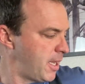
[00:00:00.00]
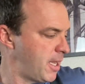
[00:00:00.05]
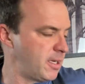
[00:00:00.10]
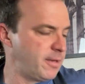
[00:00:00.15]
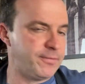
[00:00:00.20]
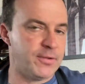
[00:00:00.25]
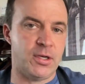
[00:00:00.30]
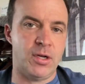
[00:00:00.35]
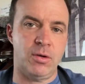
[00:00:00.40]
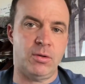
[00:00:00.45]
And
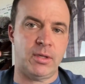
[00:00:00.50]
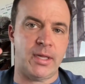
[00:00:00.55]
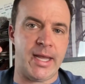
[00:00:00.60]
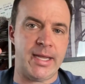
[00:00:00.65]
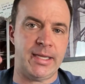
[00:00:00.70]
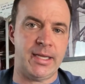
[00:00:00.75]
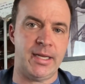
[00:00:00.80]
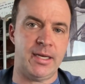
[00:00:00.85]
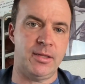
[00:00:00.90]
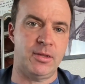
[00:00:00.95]
if you don't
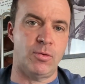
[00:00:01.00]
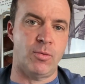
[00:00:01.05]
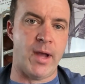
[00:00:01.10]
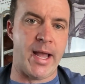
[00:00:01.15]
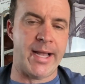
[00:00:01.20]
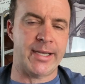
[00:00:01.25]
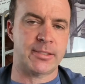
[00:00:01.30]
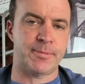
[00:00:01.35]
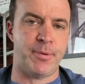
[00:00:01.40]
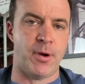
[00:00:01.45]
like getting the
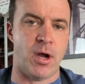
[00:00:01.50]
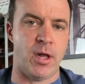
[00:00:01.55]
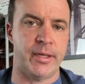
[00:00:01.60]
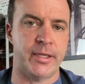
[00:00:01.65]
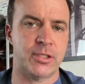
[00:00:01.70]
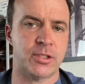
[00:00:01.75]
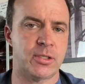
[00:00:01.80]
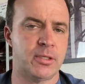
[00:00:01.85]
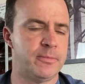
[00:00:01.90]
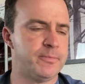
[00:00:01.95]
wax
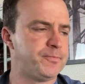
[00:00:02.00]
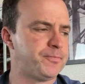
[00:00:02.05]
polish,